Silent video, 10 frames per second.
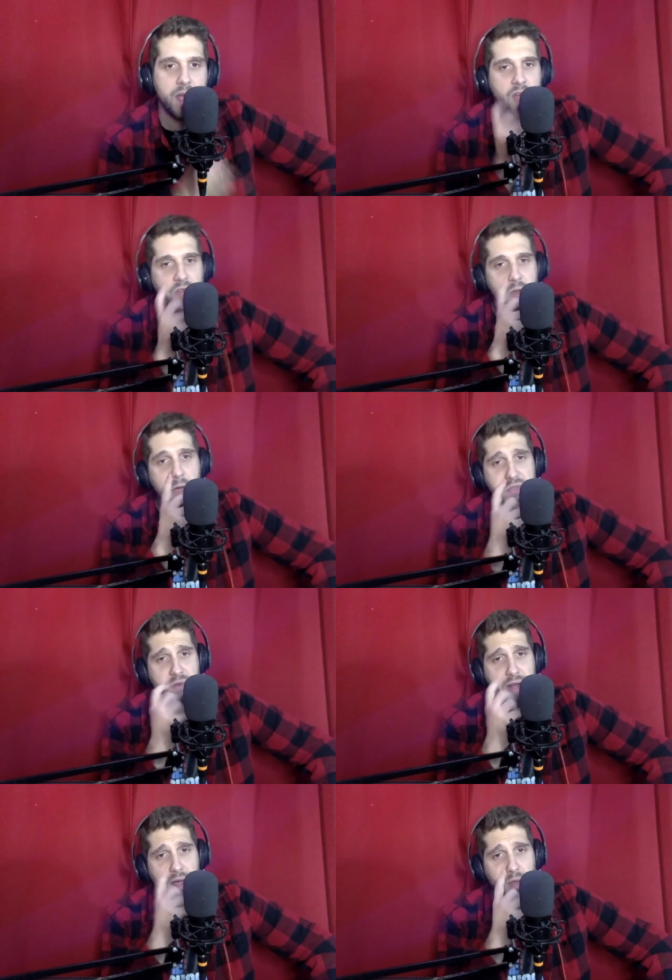If you guys
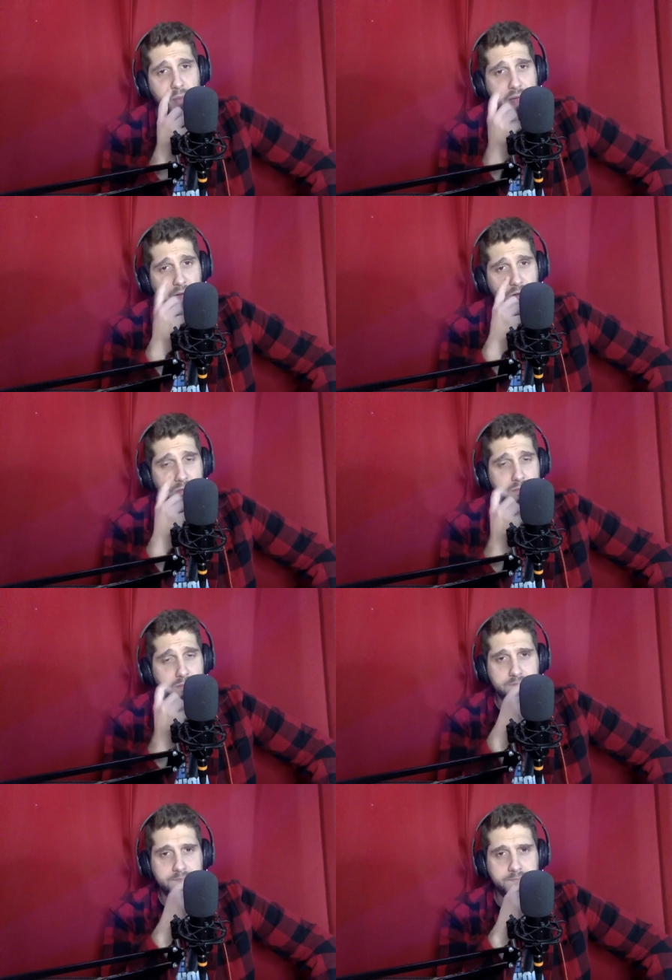want to help me out
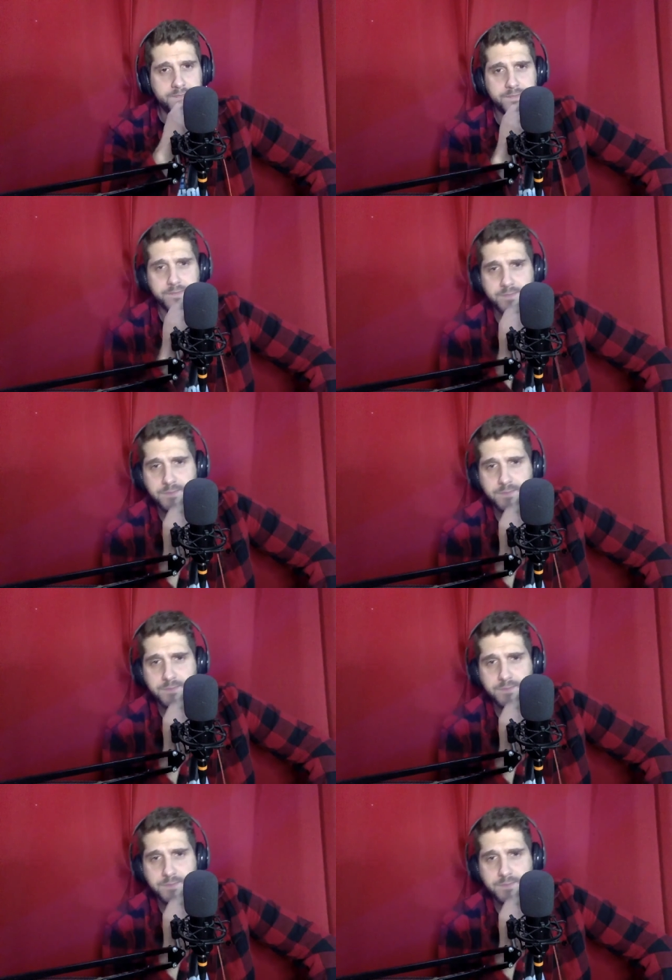or